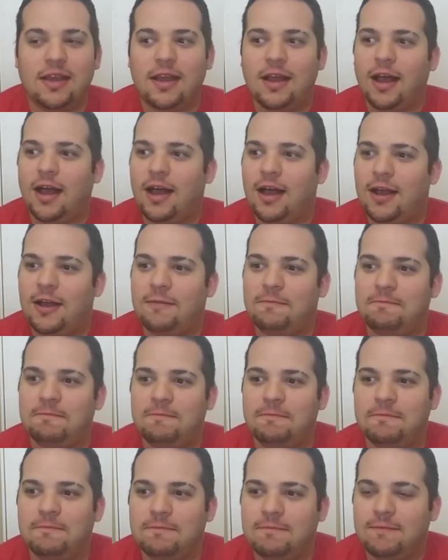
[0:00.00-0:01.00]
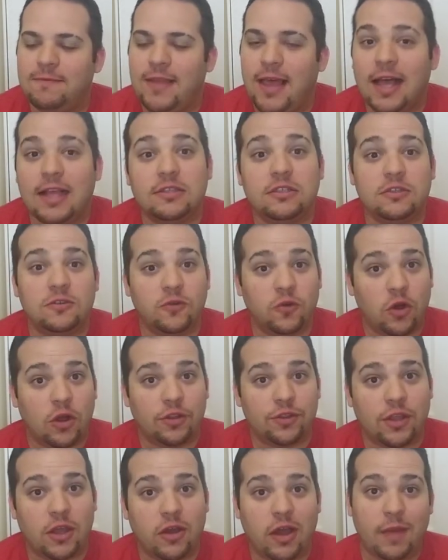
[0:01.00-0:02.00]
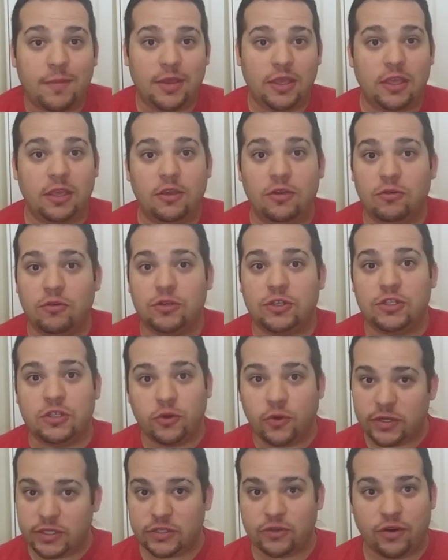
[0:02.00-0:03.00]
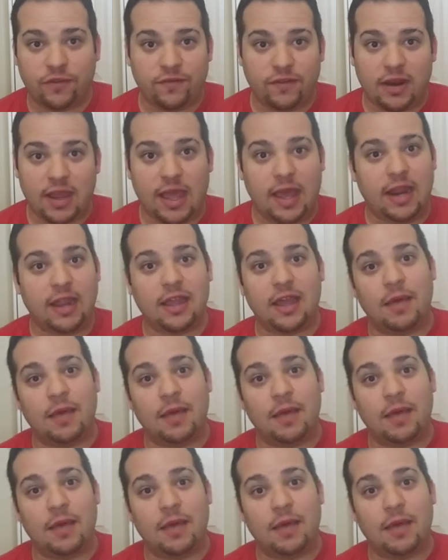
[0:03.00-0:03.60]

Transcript: As you all know, I'm a huge Toy Story fanatic.